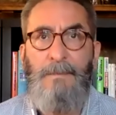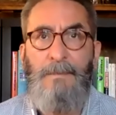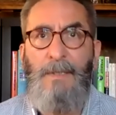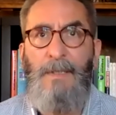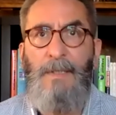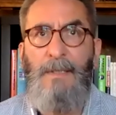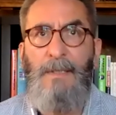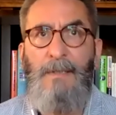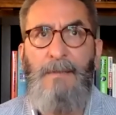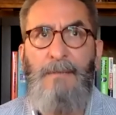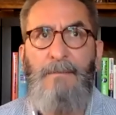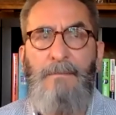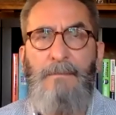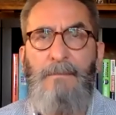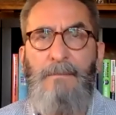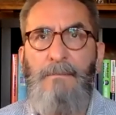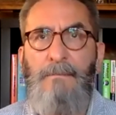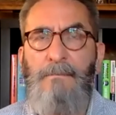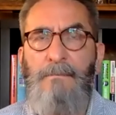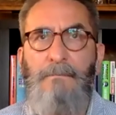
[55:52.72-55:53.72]
I
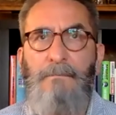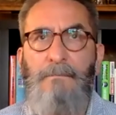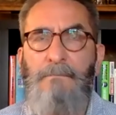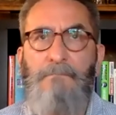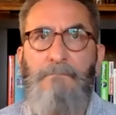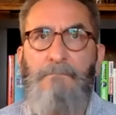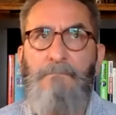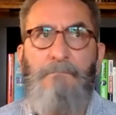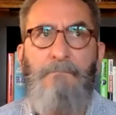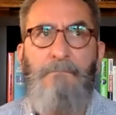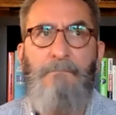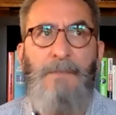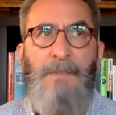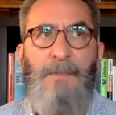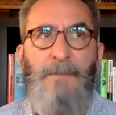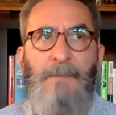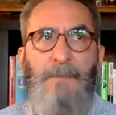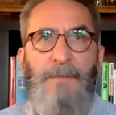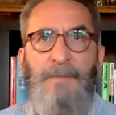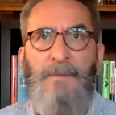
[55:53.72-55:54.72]

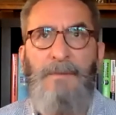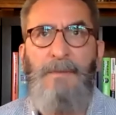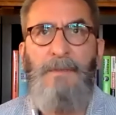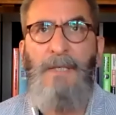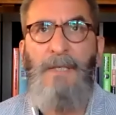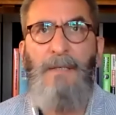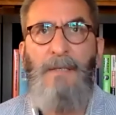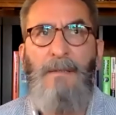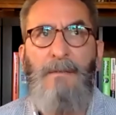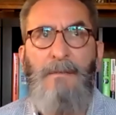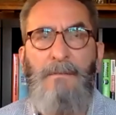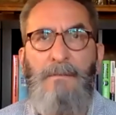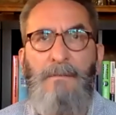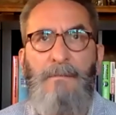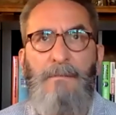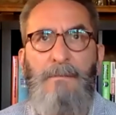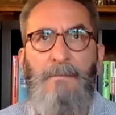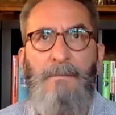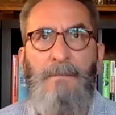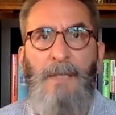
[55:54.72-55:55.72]
it was yeah.
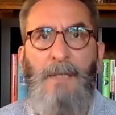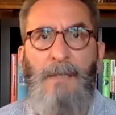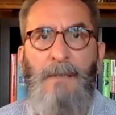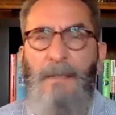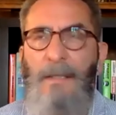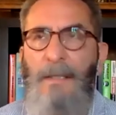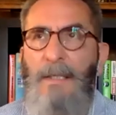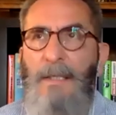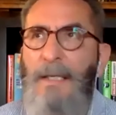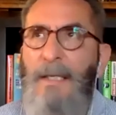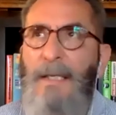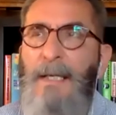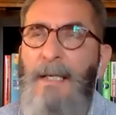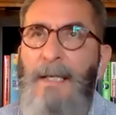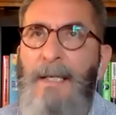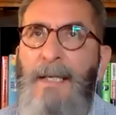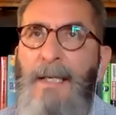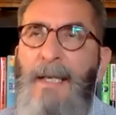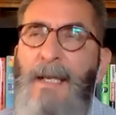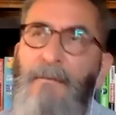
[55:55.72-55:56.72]
I
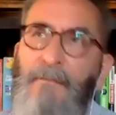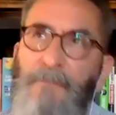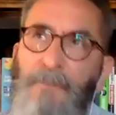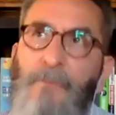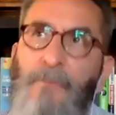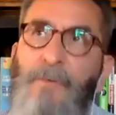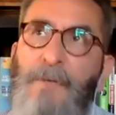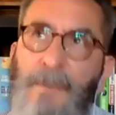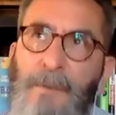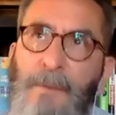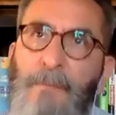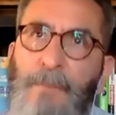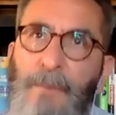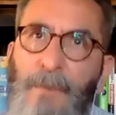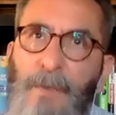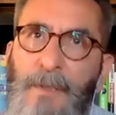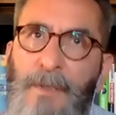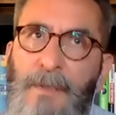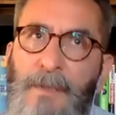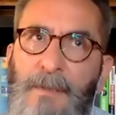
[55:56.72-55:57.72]
if you read the
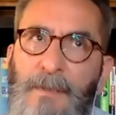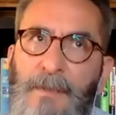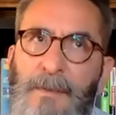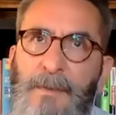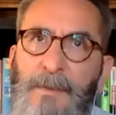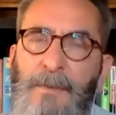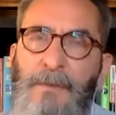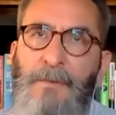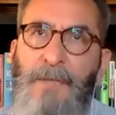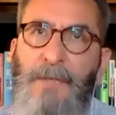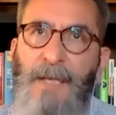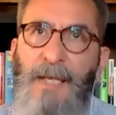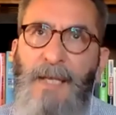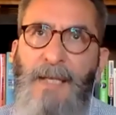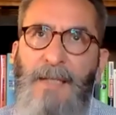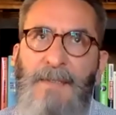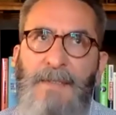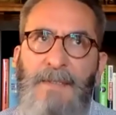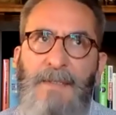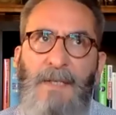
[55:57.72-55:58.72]
book, you
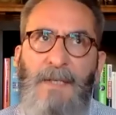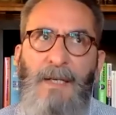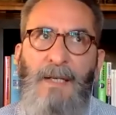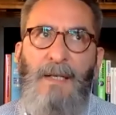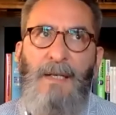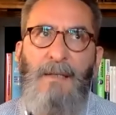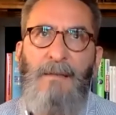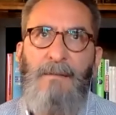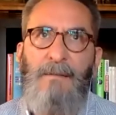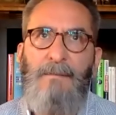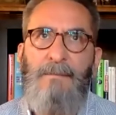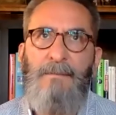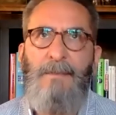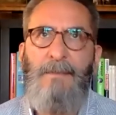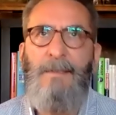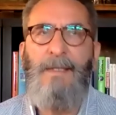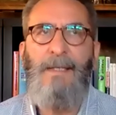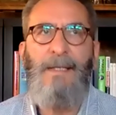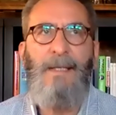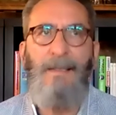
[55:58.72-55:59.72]
can't say,
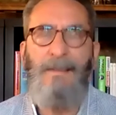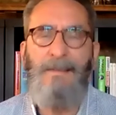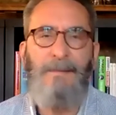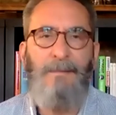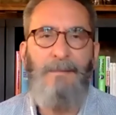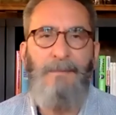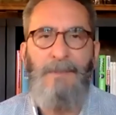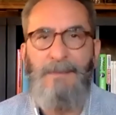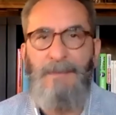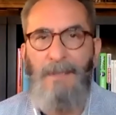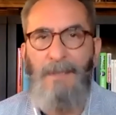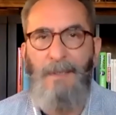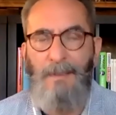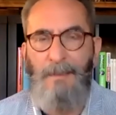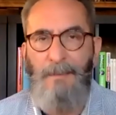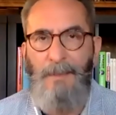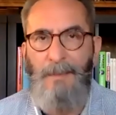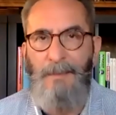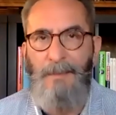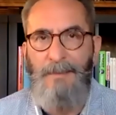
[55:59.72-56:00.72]
no, oh, that guy doesn't know what he's talking
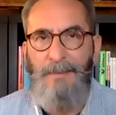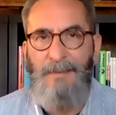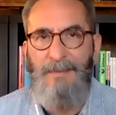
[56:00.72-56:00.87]
about.